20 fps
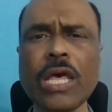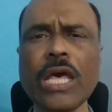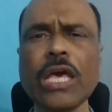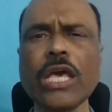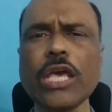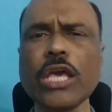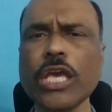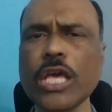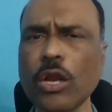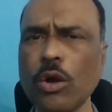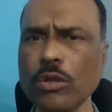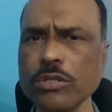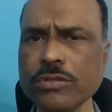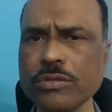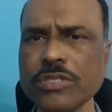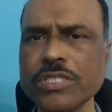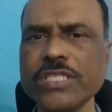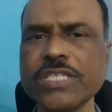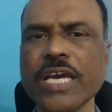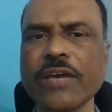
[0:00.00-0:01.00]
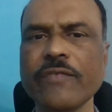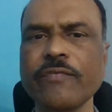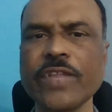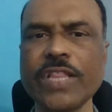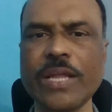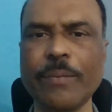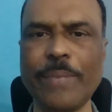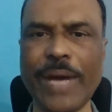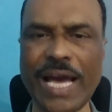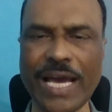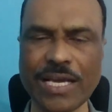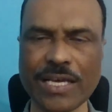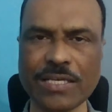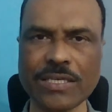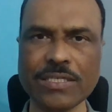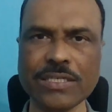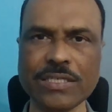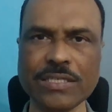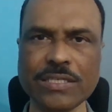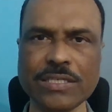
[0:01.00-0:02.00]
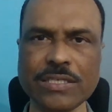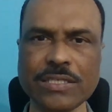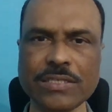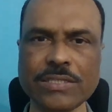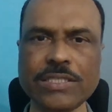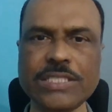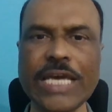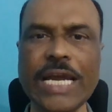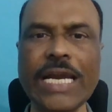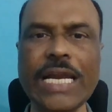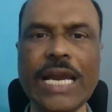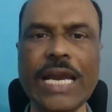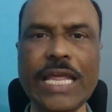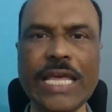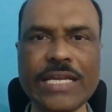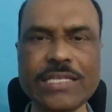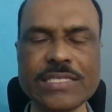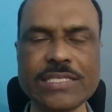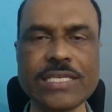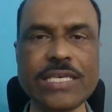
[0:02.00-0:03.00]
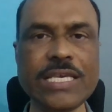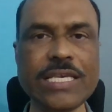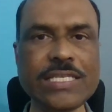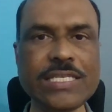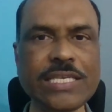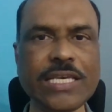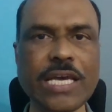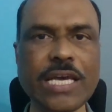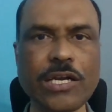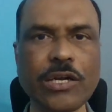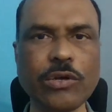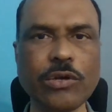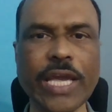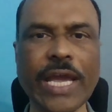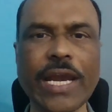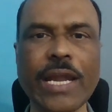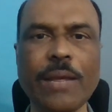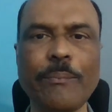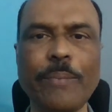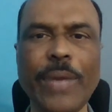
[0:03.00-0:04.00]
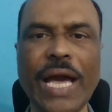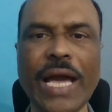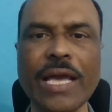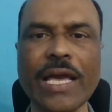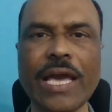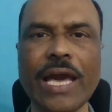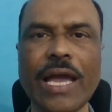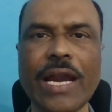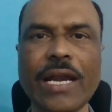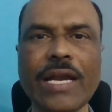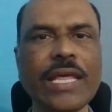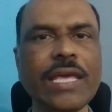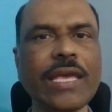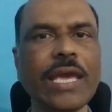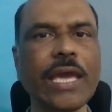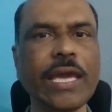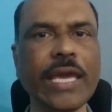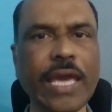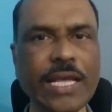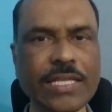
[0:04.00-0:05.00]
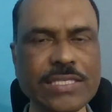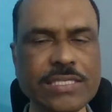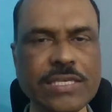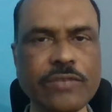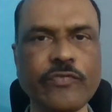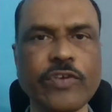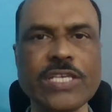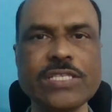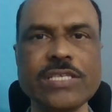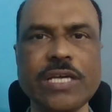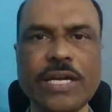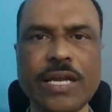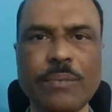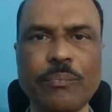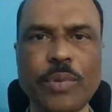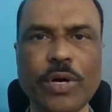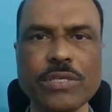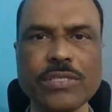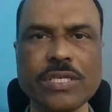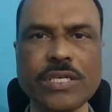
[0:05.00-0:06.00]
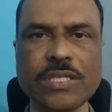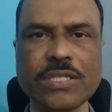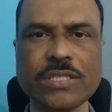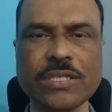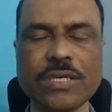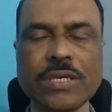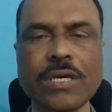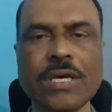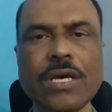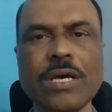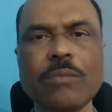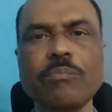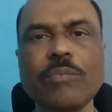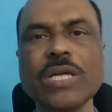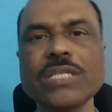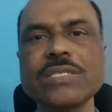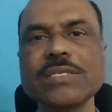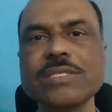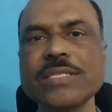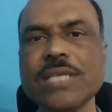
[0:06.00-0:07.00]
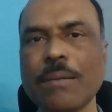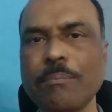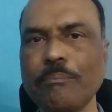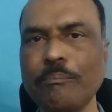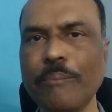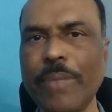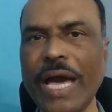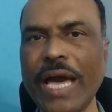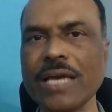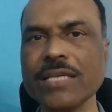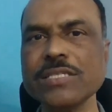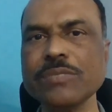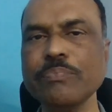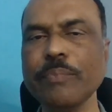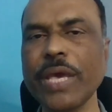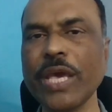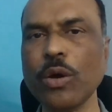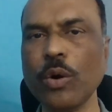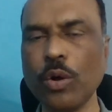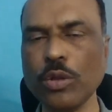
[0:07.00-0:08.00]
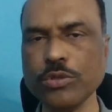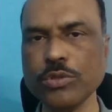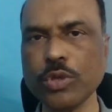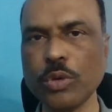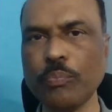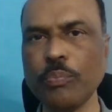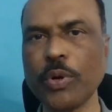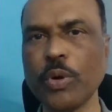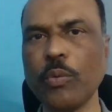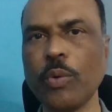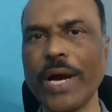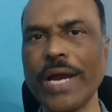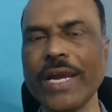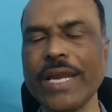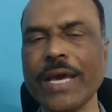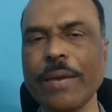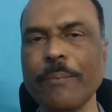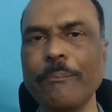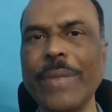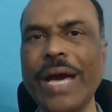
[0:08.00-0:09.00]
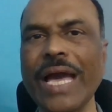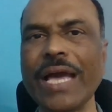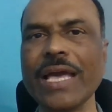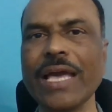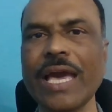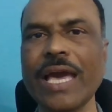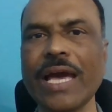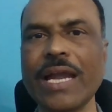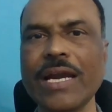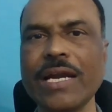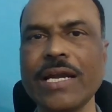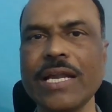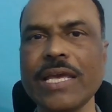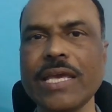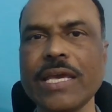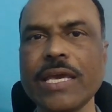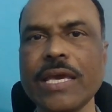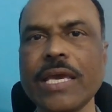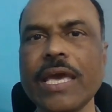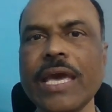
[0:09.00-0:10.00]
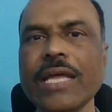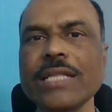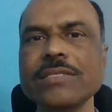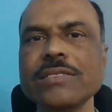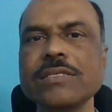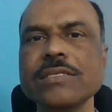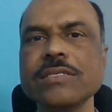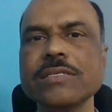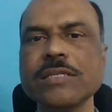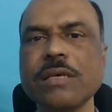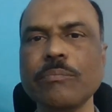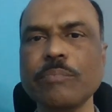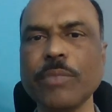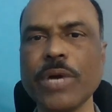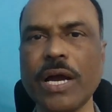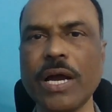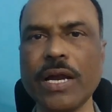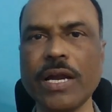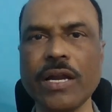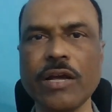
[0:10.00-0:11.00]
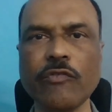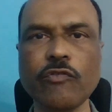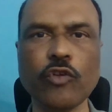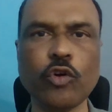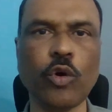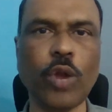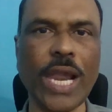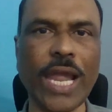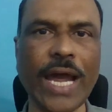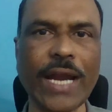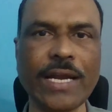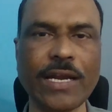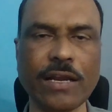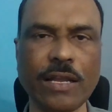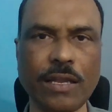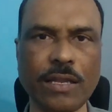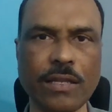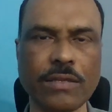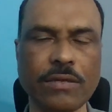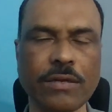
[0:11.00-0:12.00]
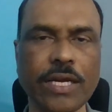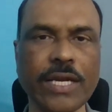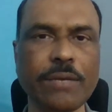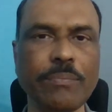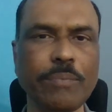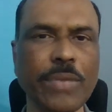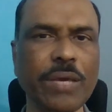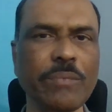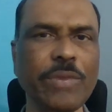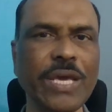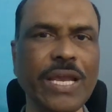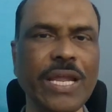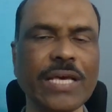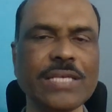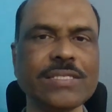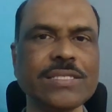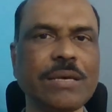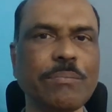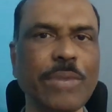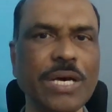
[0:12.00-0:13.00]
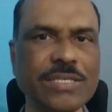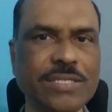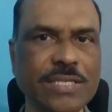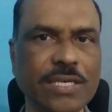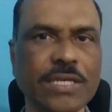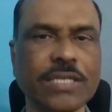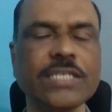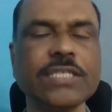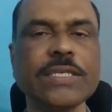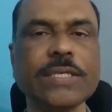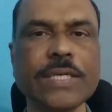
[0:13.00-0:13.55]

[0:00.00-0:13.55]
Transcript: You can also check with the bank. Generally, it's easier to get a bank guarantee against a fixed deposit, but some banks may also provide a bank guarantee against some kind of collateral, right? Maybe like some asset.